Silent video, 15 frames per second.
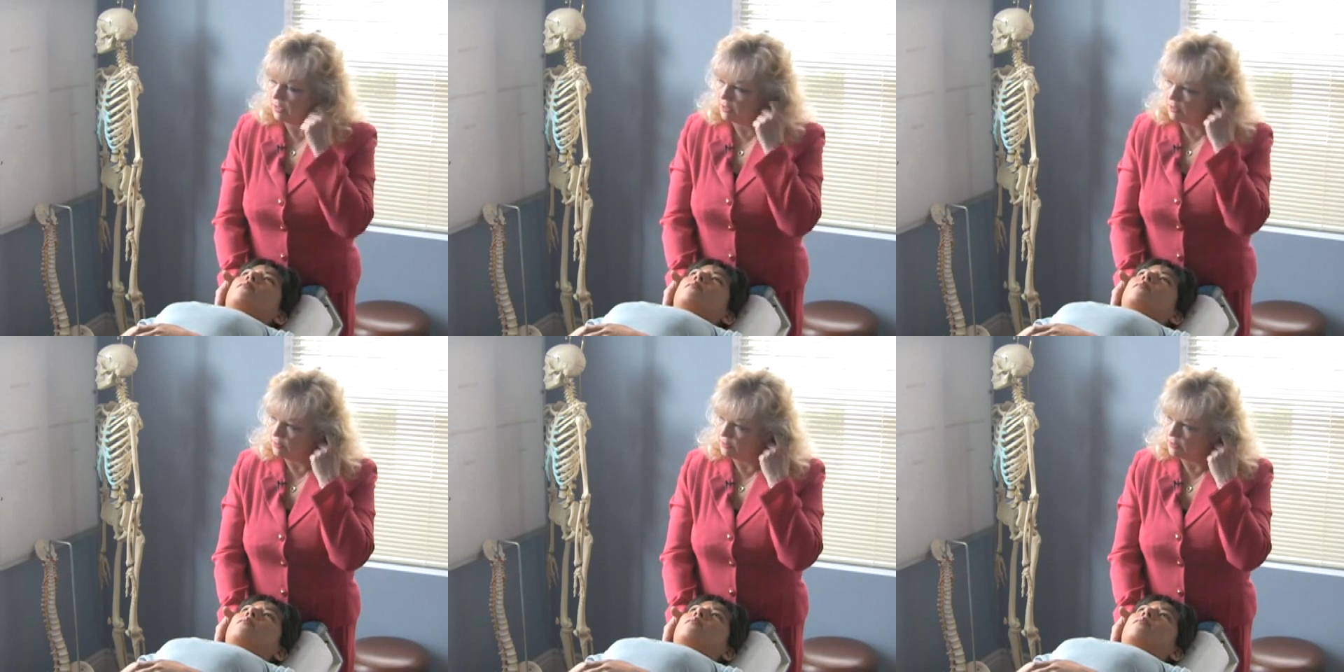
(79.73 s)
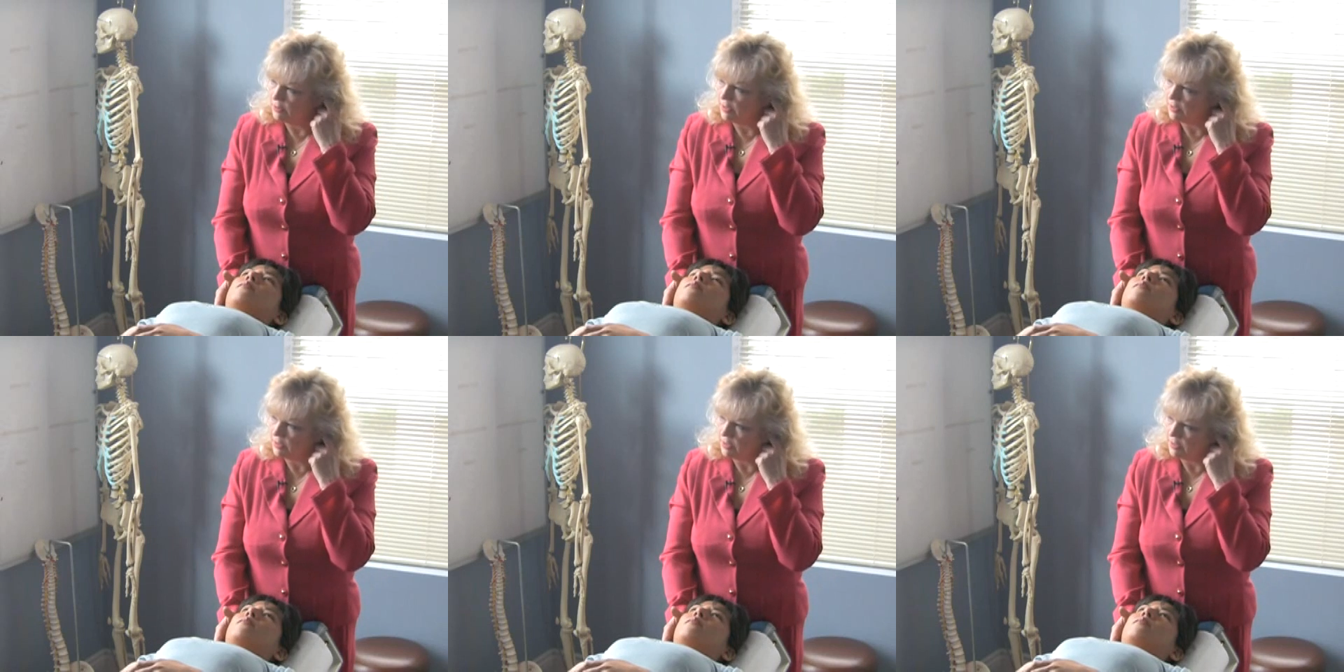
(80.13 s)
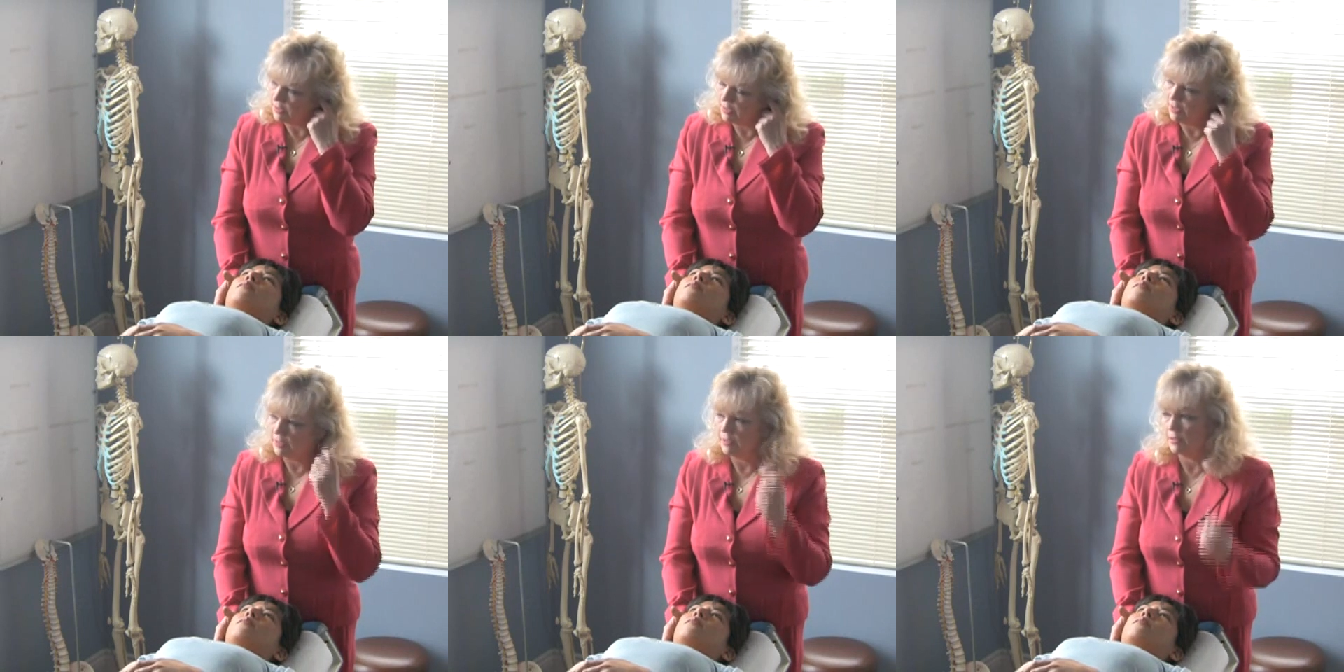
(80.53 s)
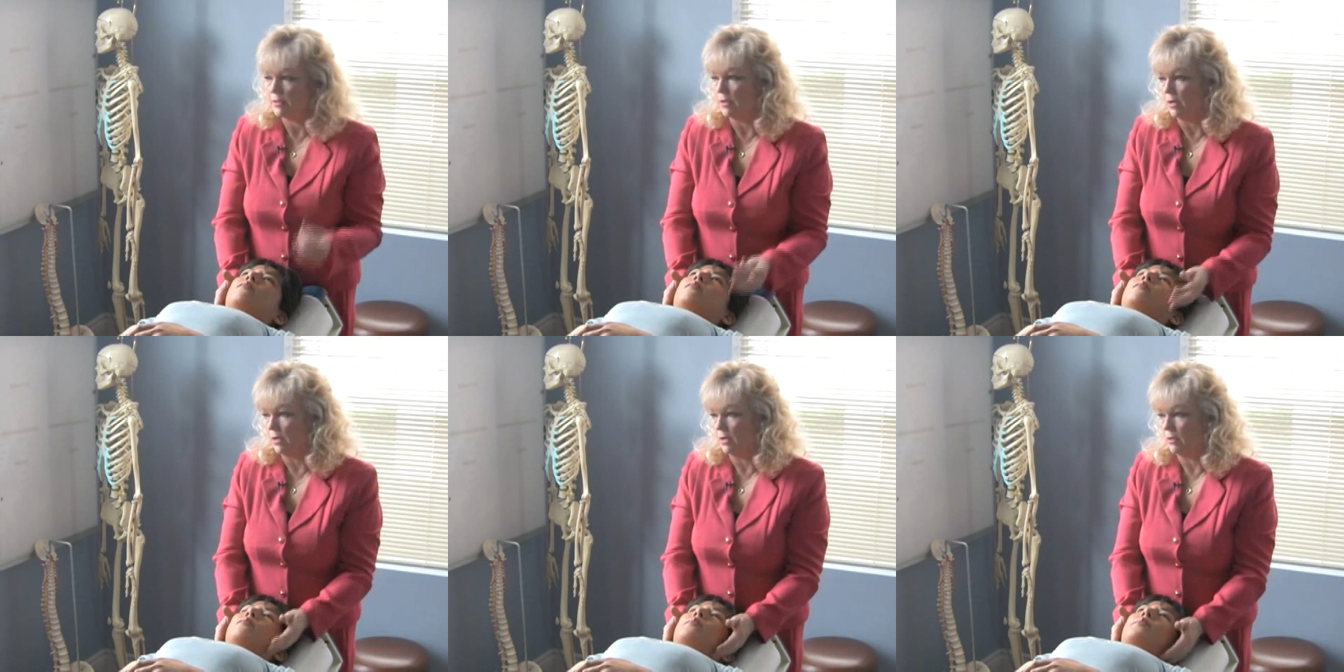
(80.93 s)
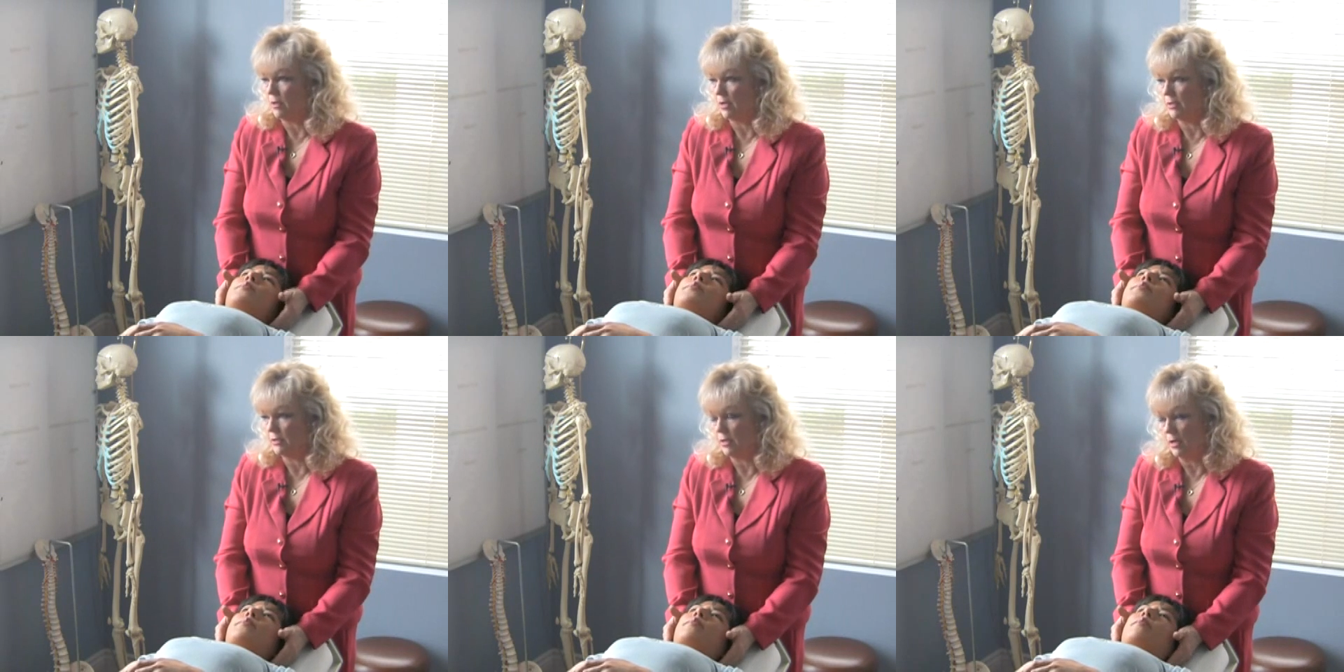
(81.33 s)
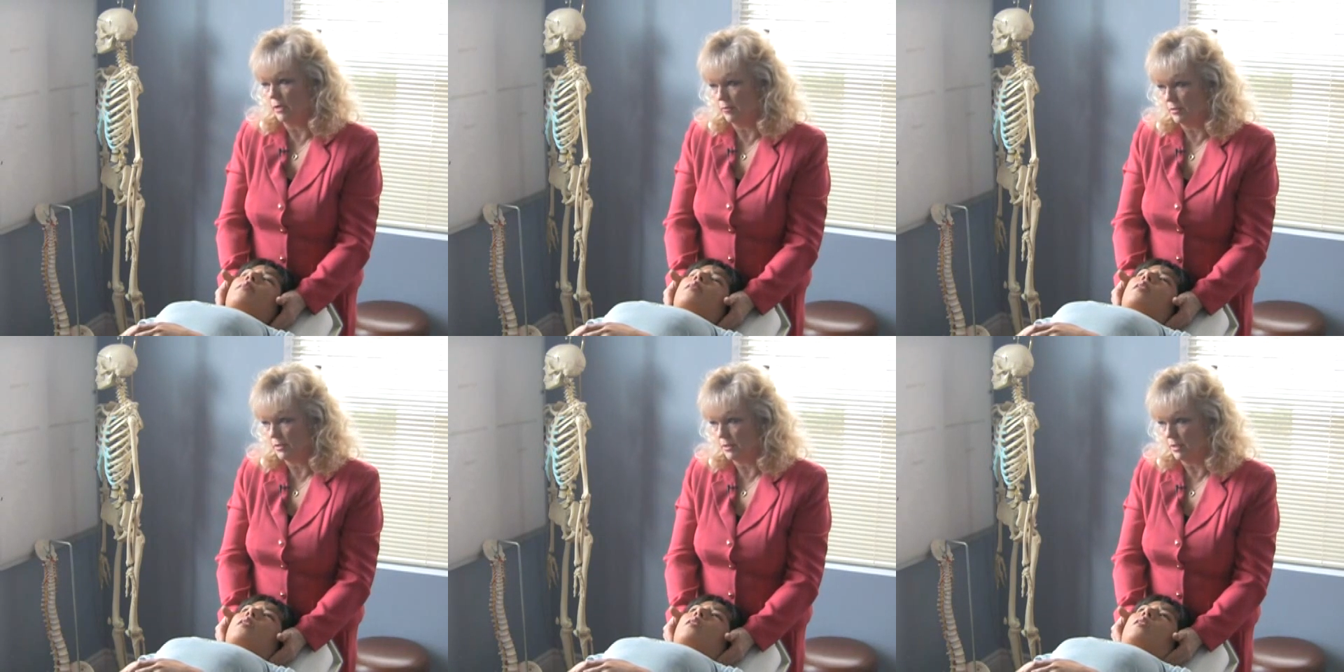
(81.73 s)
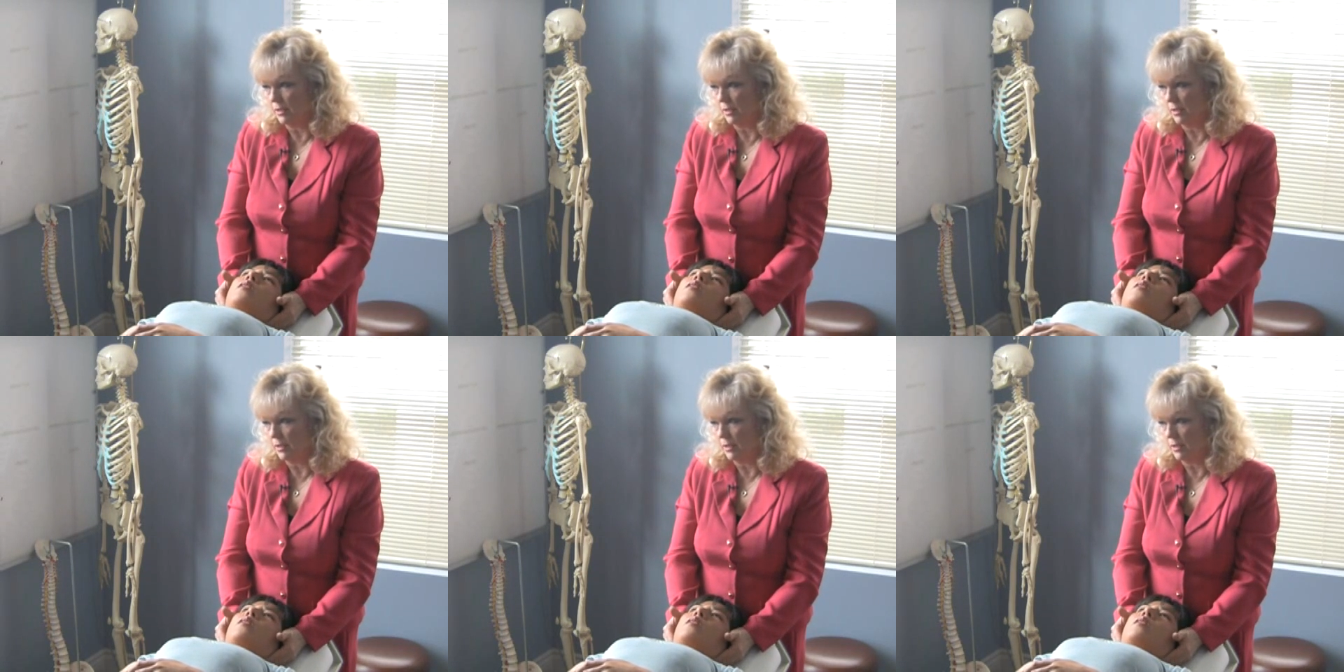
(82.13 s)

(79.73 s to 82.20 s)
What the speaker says: I told you, as I said, a lot of times